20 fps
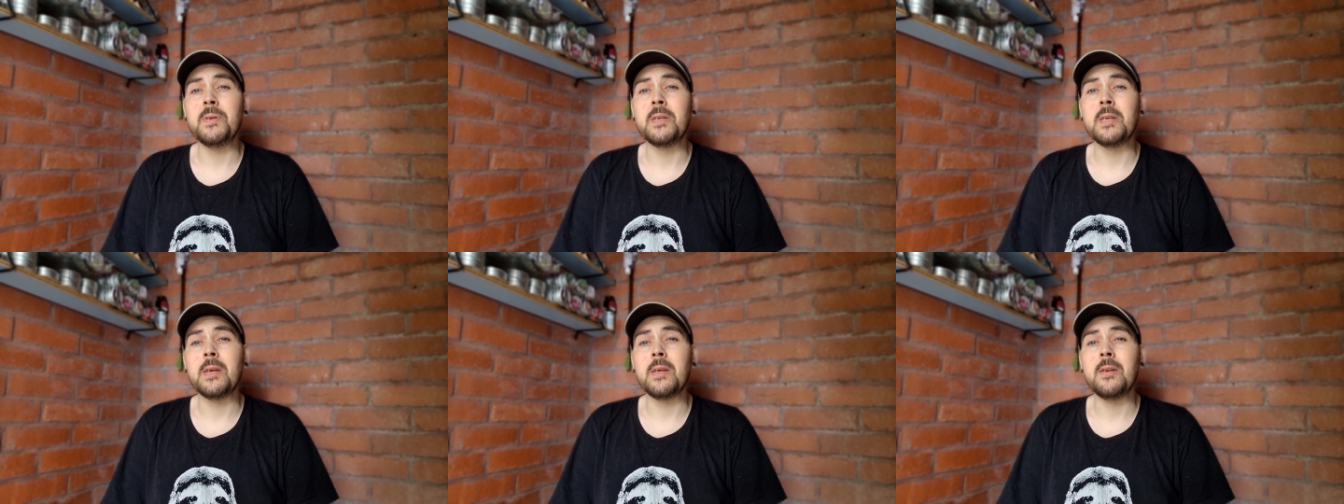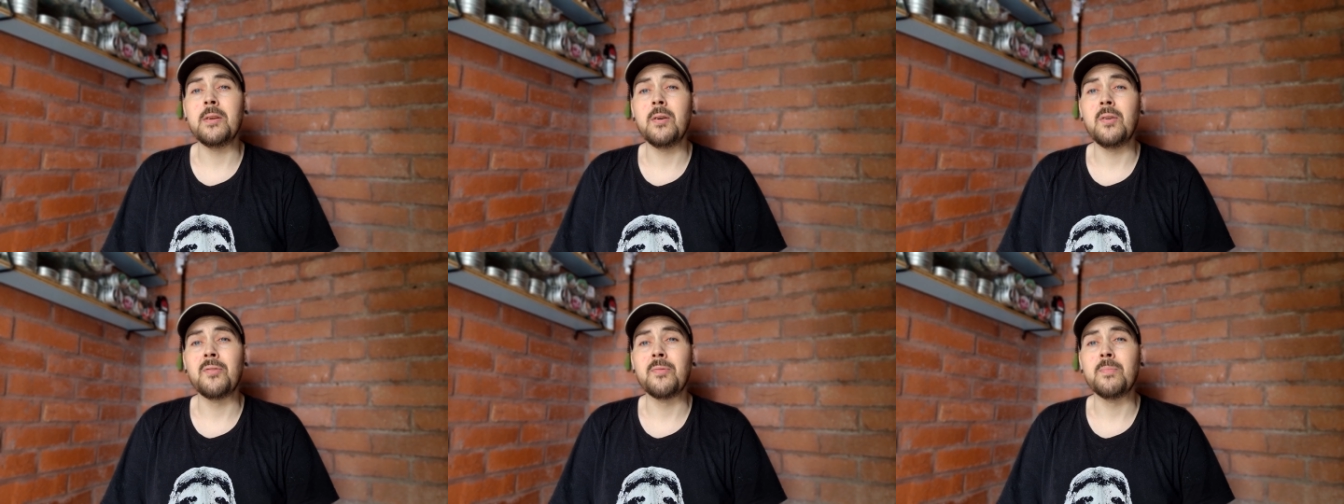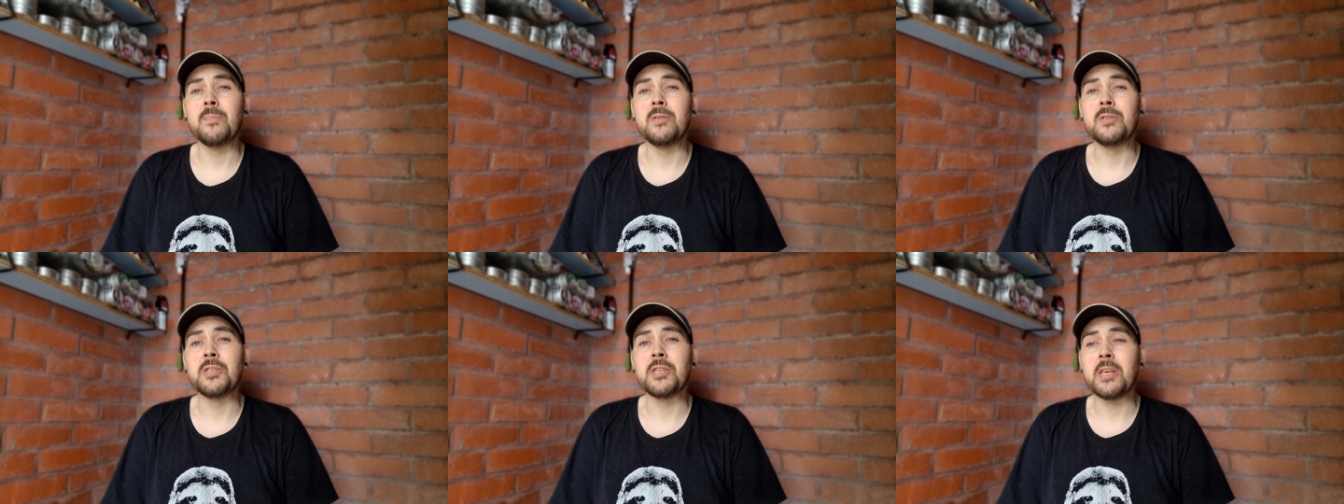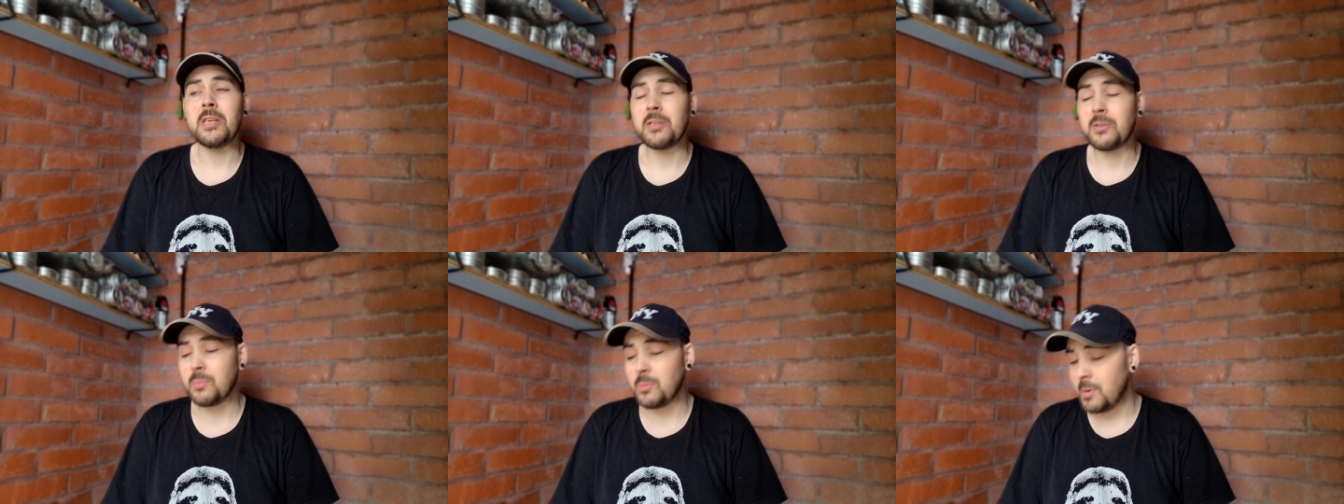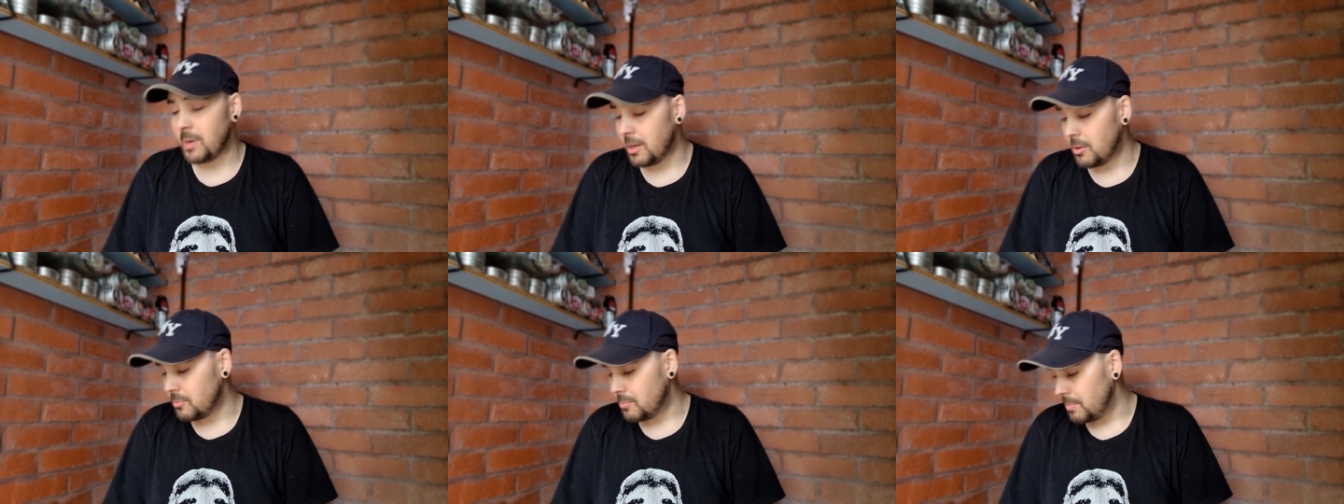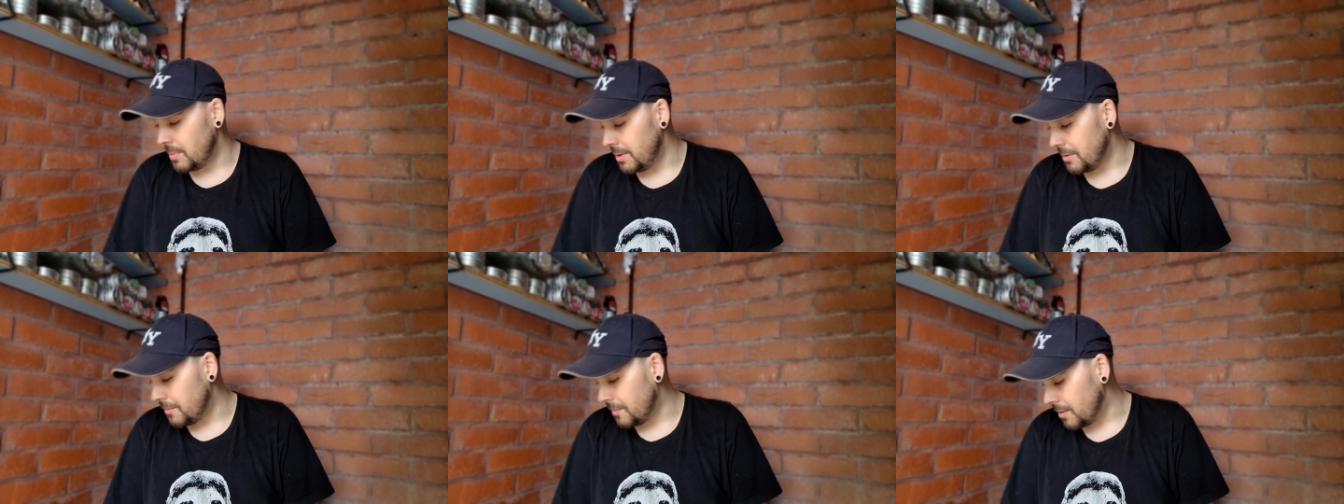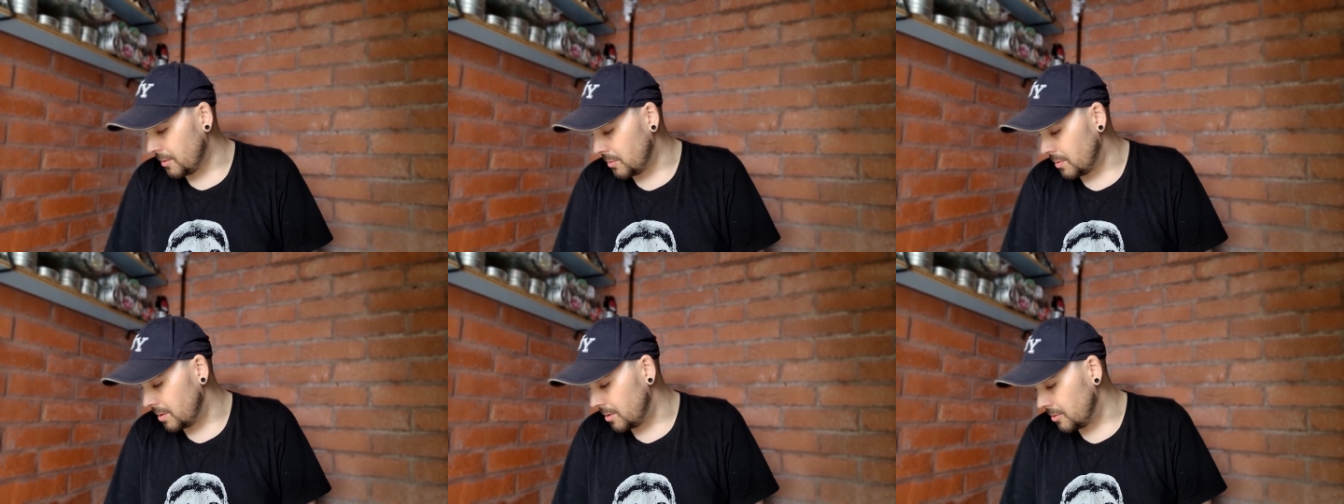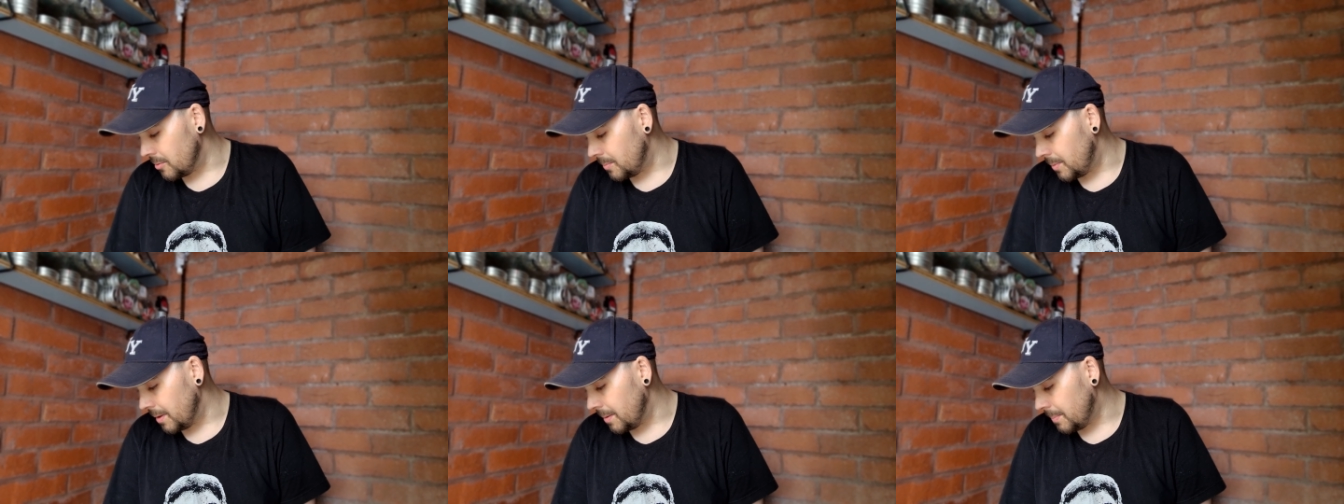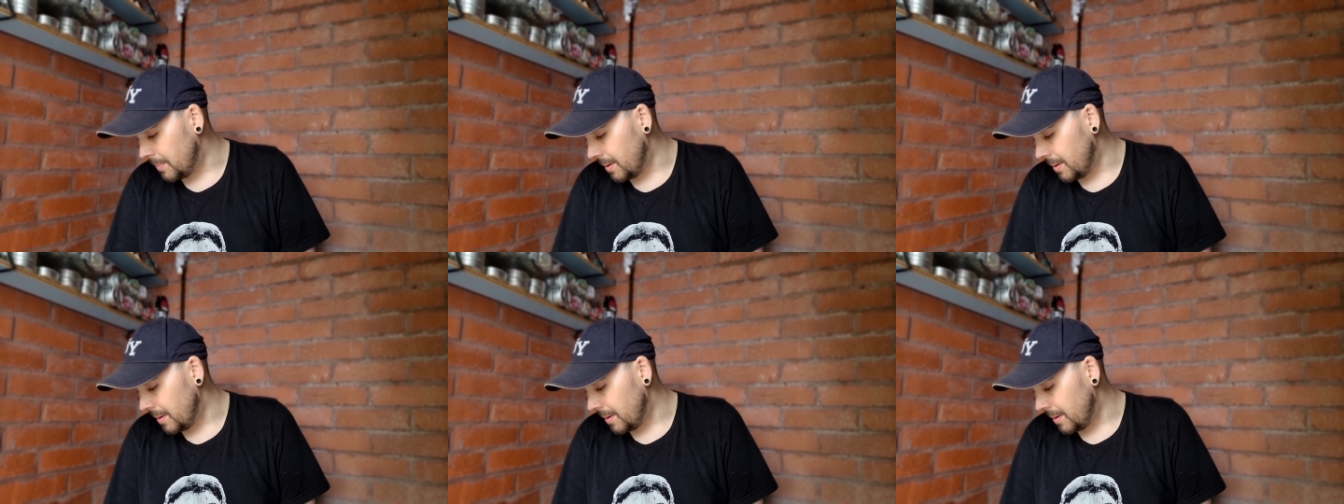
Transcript: getting it off my chest will help me feel a little bit